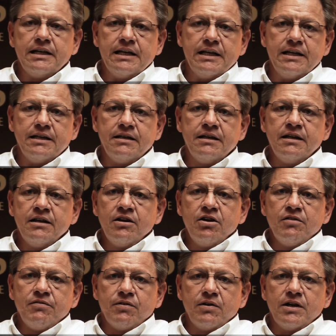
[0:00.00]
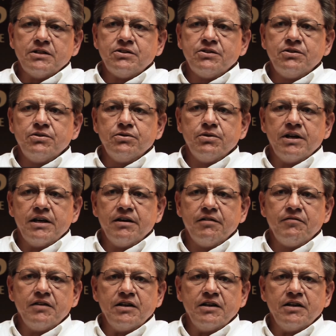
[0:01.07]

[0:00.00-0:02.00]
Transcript: And for us to have